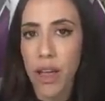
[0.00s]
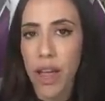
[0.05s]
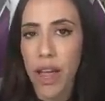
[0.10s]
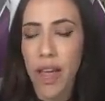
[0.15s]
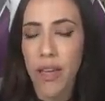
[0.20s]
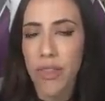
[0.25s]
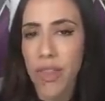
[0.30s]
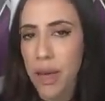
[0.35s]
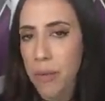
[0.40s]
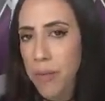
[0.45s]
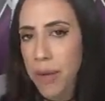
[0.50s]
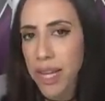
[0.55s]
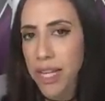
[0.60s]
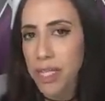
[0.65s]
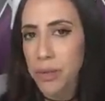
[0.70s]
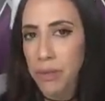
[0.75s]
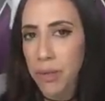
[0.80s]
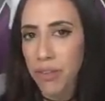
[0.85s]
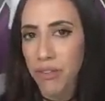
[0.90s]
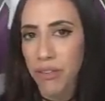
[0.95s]
And that
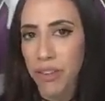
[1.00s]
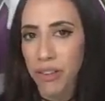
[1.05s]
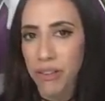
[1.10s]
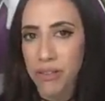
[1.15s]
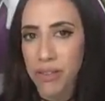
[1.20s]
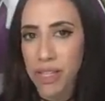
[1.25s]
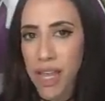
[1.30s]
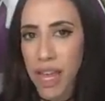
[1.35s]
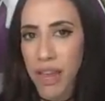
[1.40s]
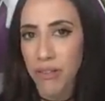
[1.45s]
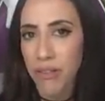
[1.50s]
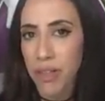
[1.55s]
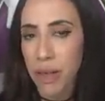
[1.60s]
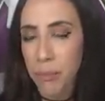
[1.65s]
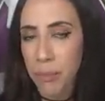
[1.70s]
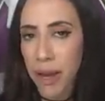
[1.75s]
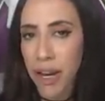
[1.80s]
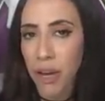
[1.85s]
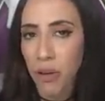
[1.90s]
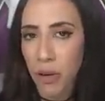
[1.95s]
makes me feel safe that
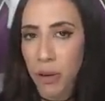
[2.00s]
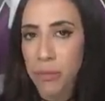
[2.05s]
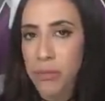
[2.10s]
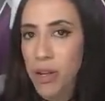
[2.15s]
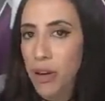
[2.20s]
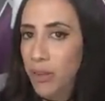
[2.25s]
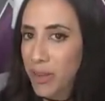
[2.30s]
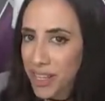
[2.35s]
my crypto